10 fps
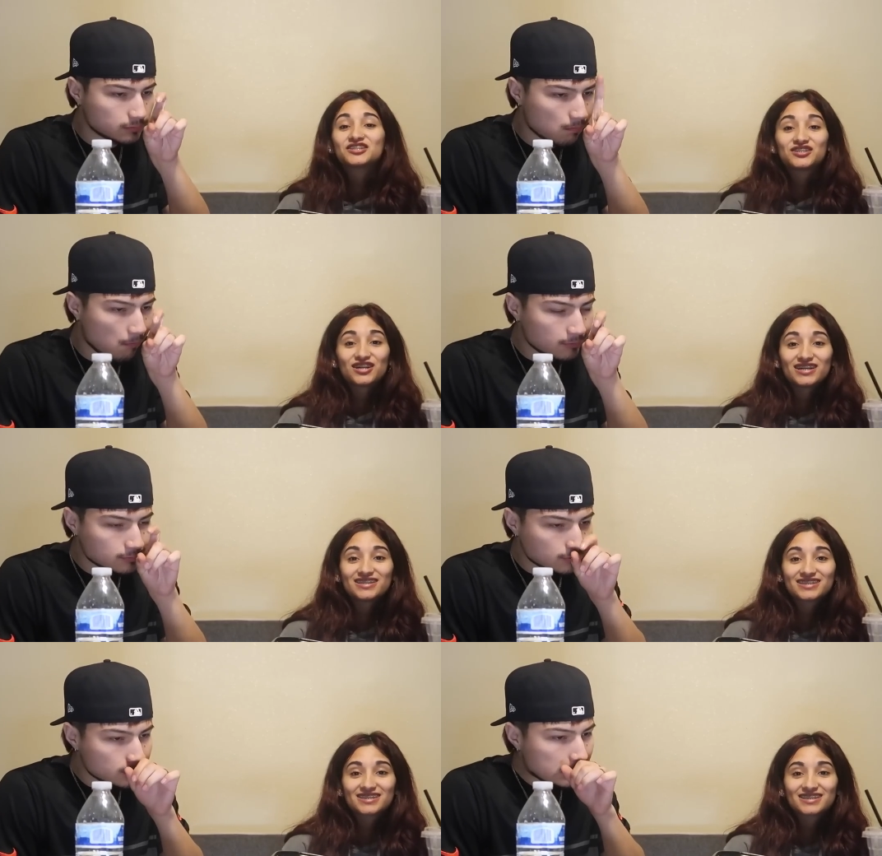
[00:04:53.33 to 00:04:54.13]

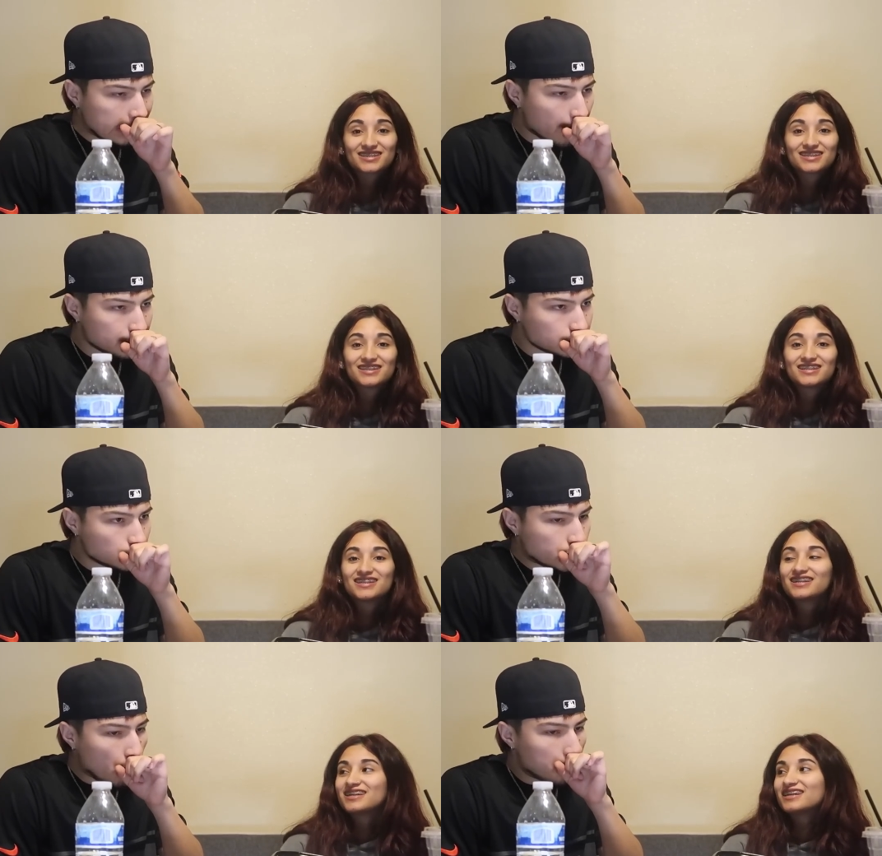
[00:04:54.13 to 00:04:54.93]
Speaker 1: stress.
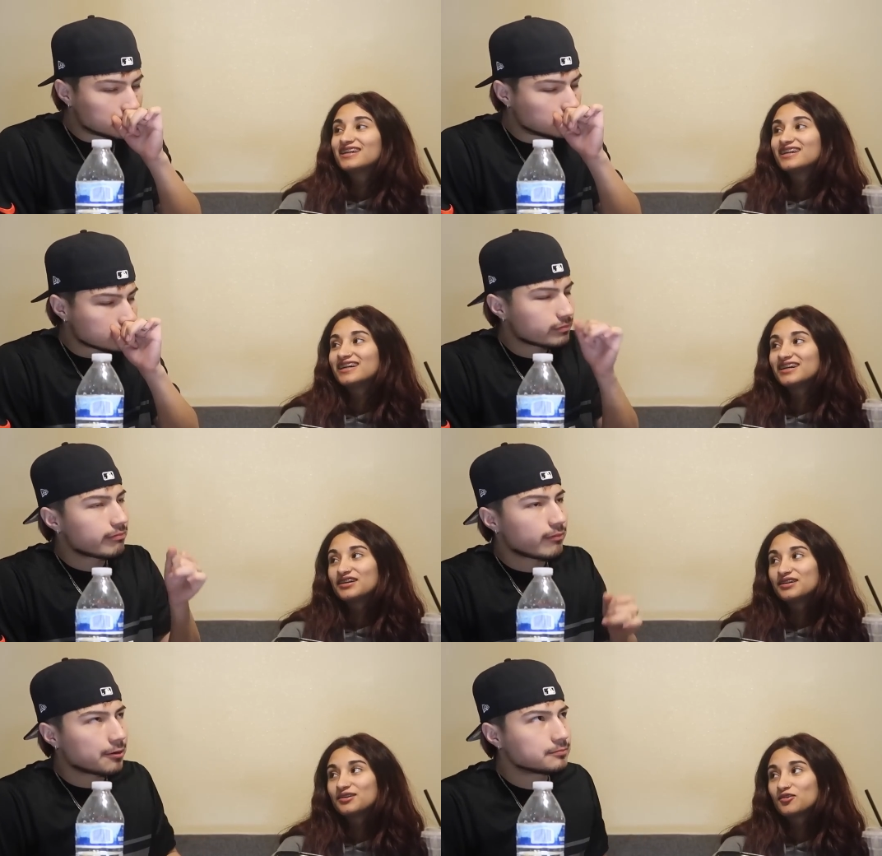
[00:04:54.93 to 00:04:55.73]

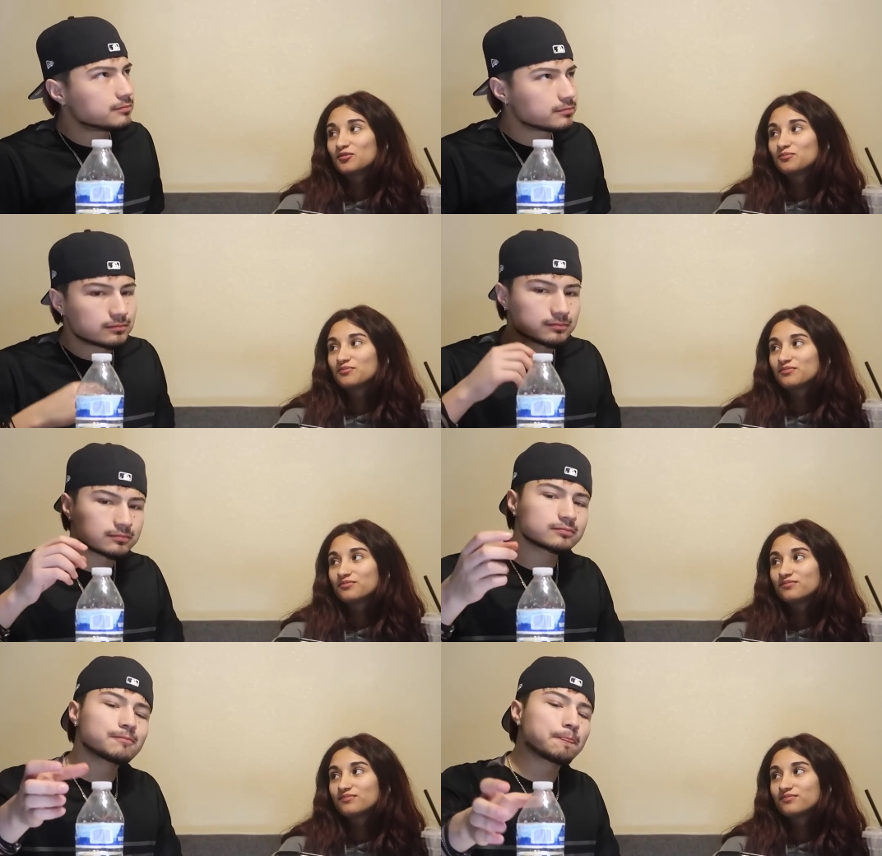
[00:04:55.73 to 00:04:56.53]
Um,
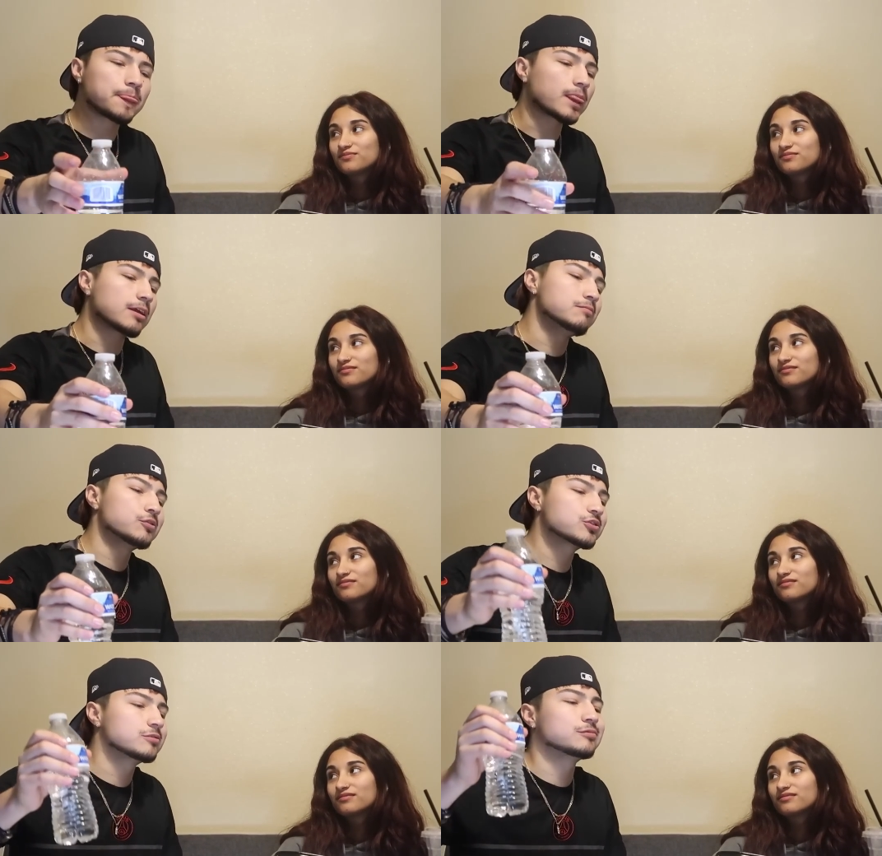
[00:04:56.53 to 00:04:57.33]

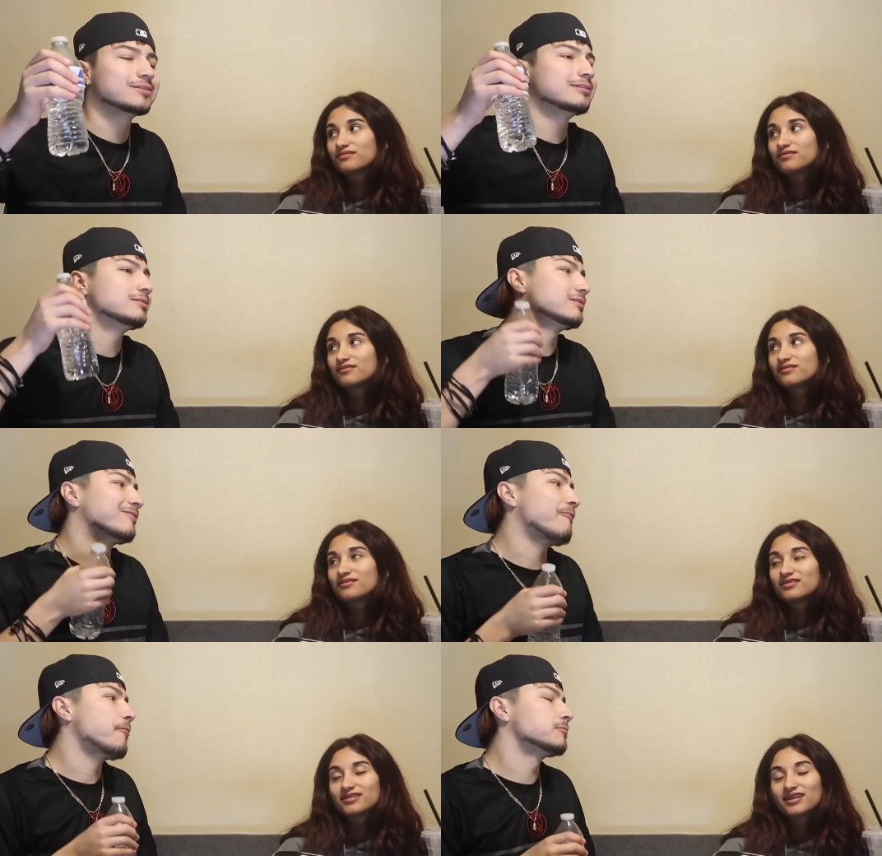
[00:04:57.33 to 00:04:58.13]
Speaker 2: emotional more than
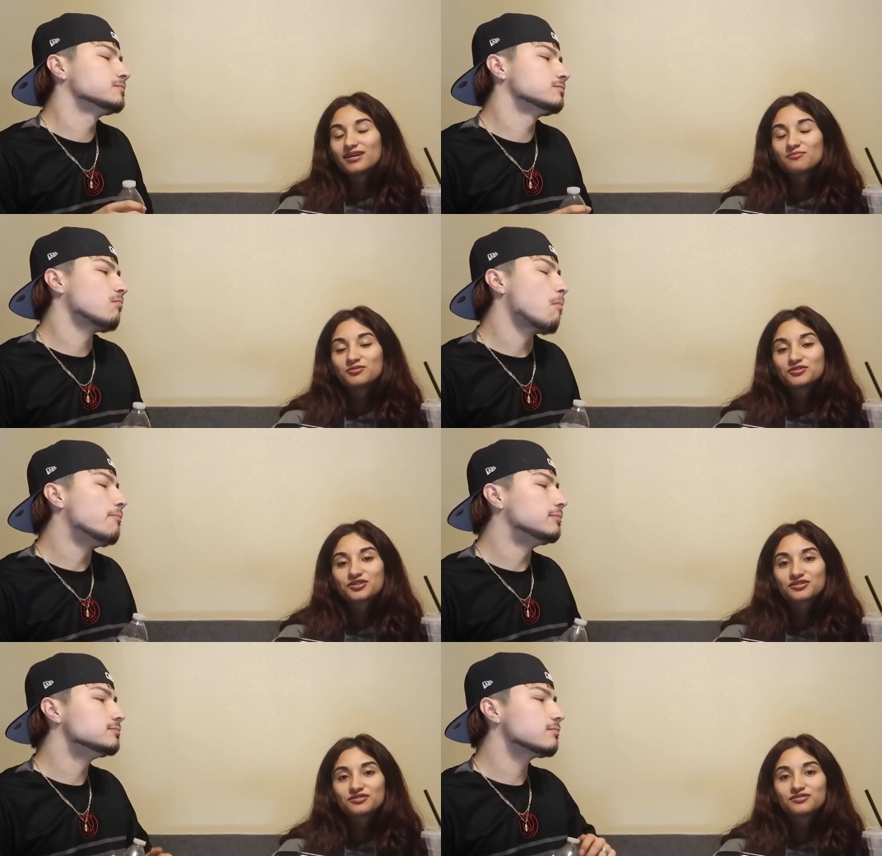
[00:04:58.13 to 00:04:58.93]
anything.
Speaker 1: Yeah,
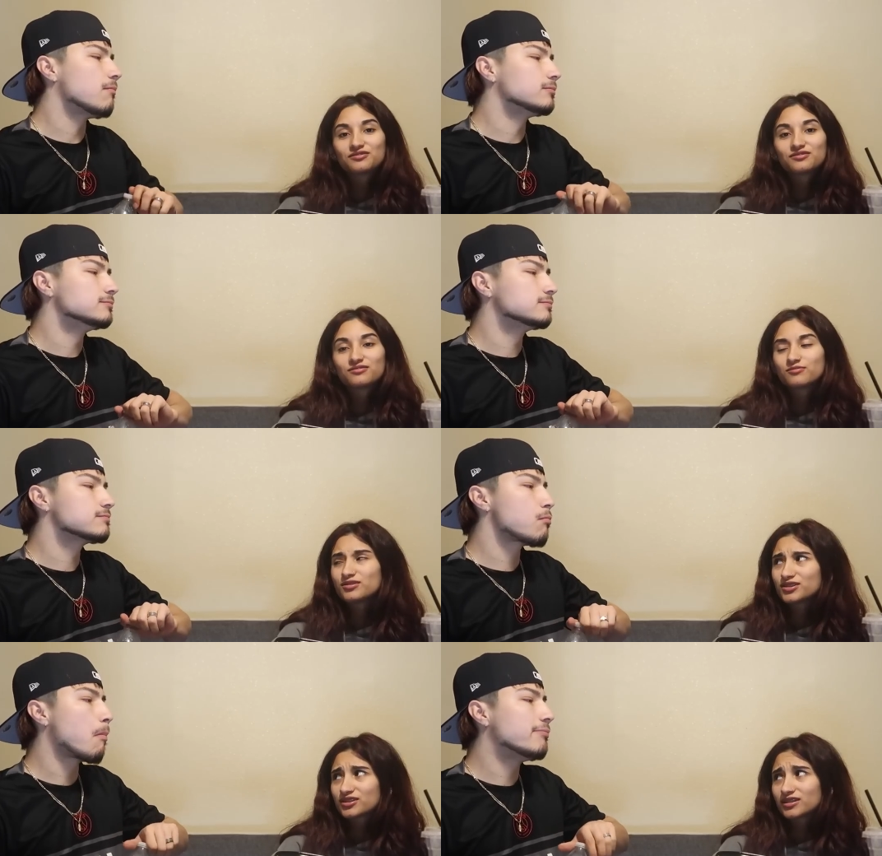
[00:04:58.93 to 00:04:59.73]
emotional.
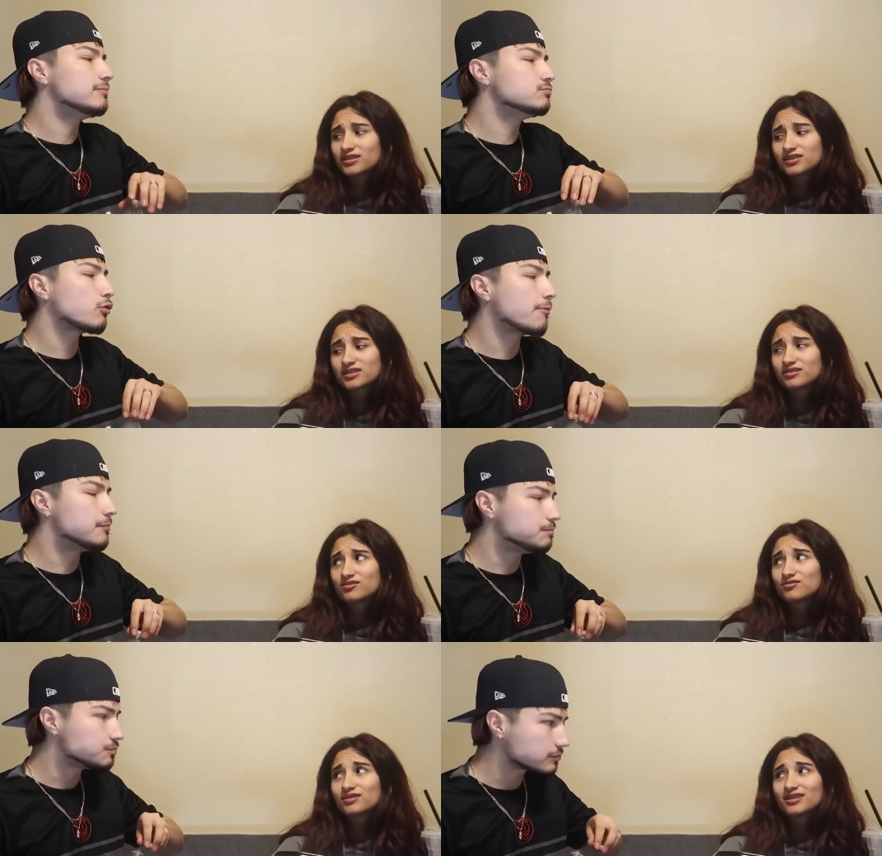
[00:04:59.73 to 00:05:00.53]
Well, stress
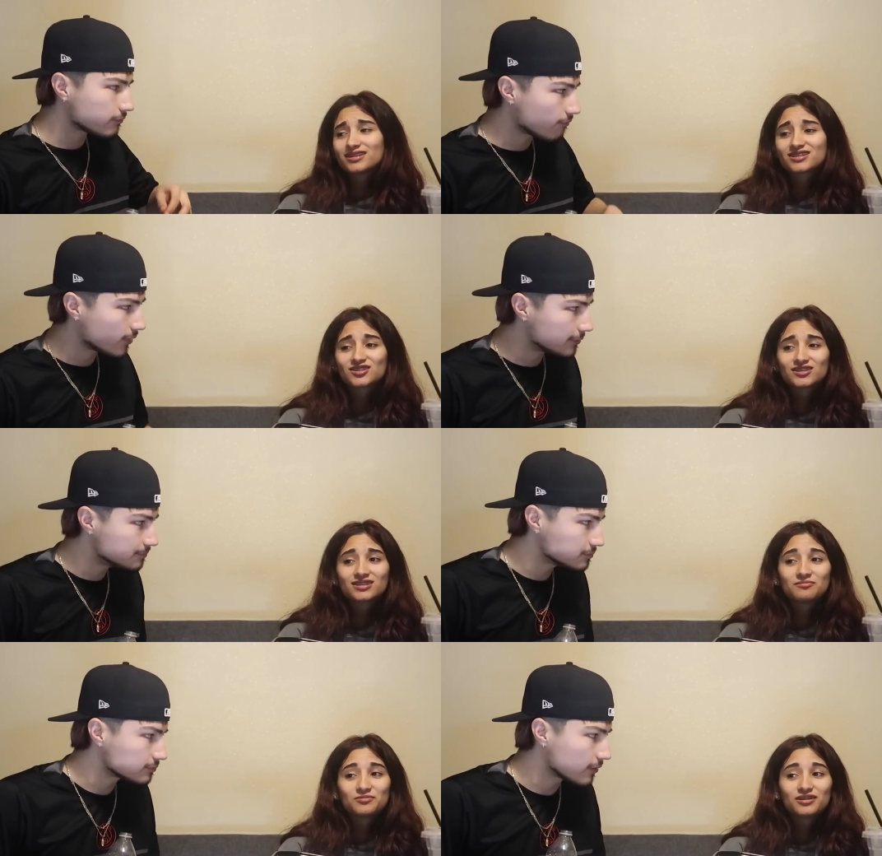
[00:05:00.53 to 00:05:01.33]
too. I think
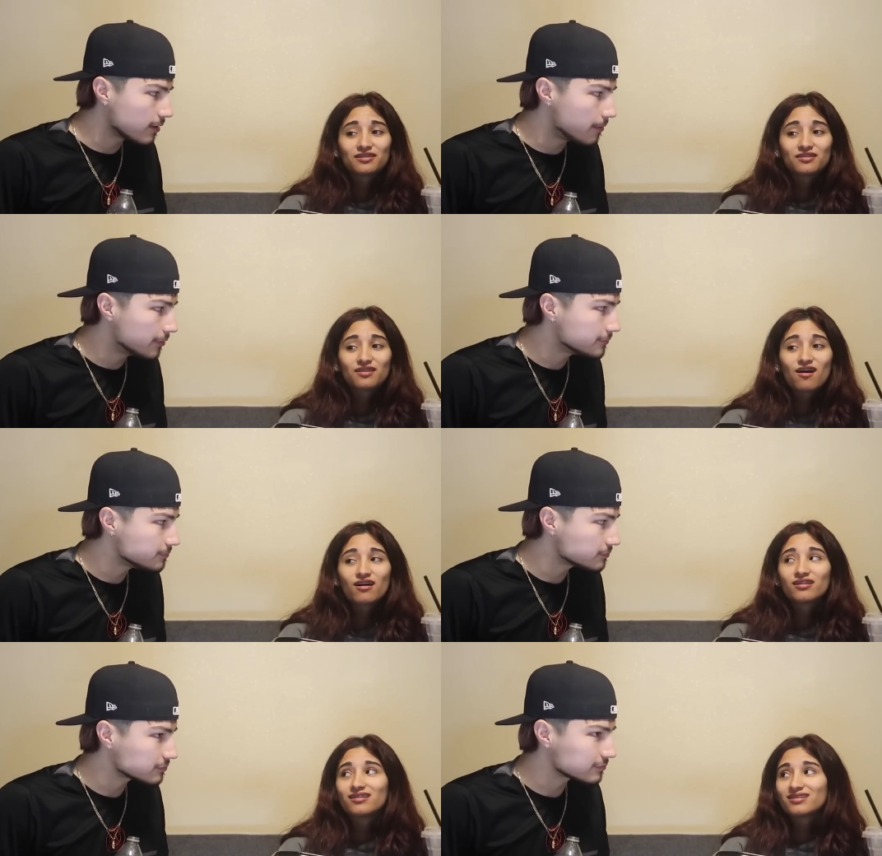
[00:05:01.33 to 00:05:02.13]
stress hit me a
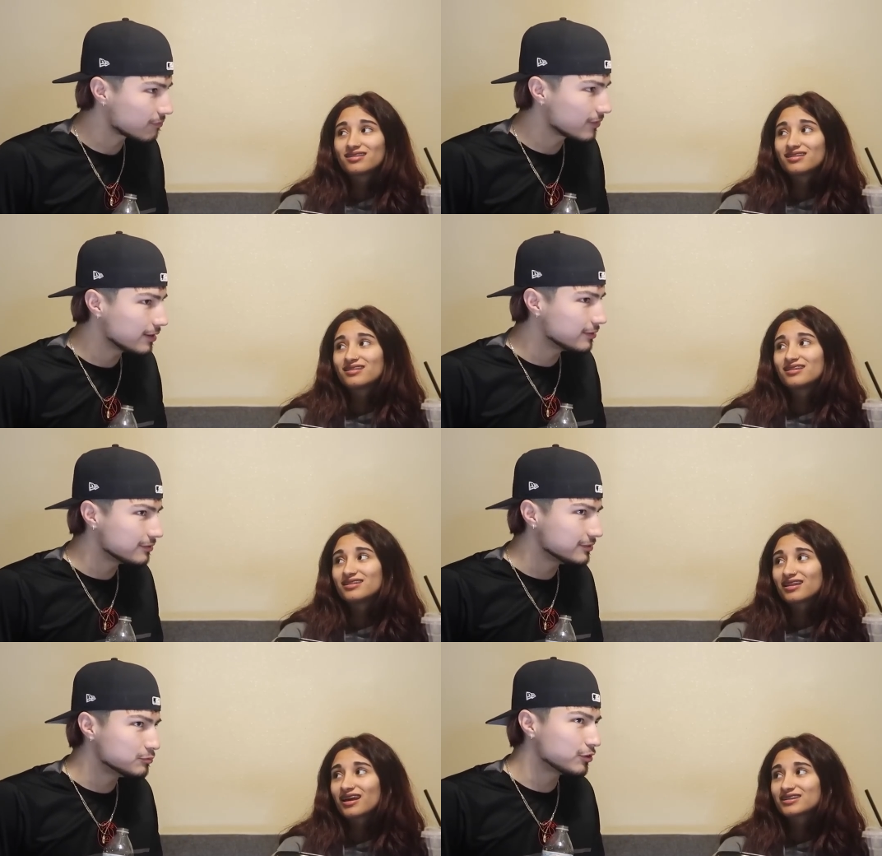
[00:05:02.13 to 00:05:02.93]
lot
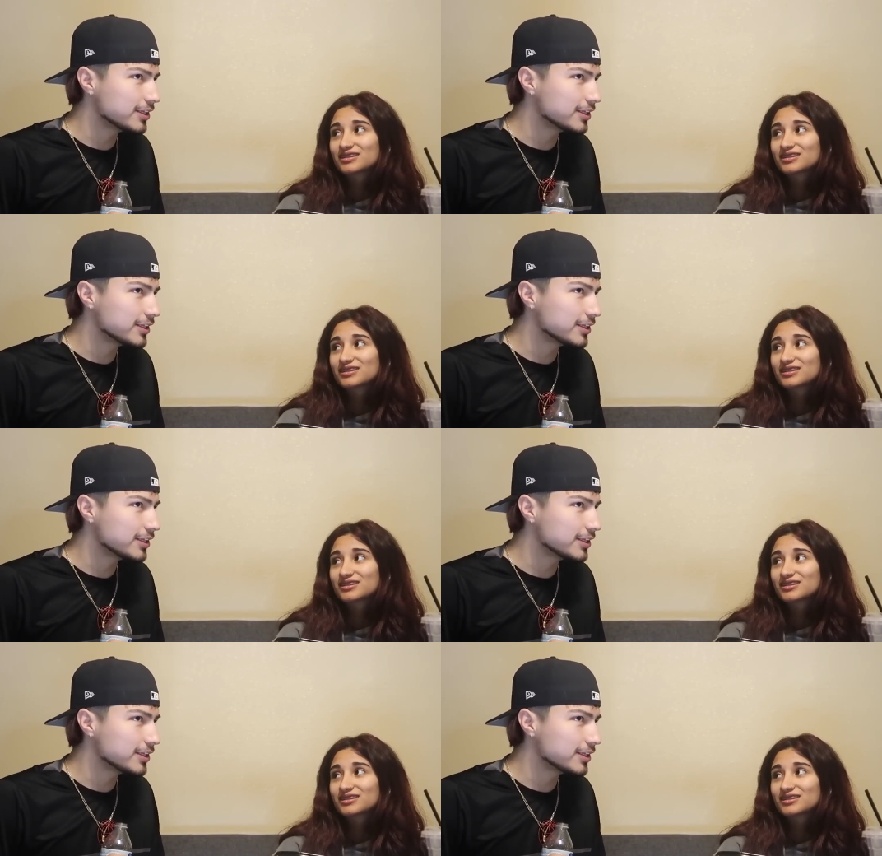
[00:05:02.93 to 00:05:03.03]
in the last.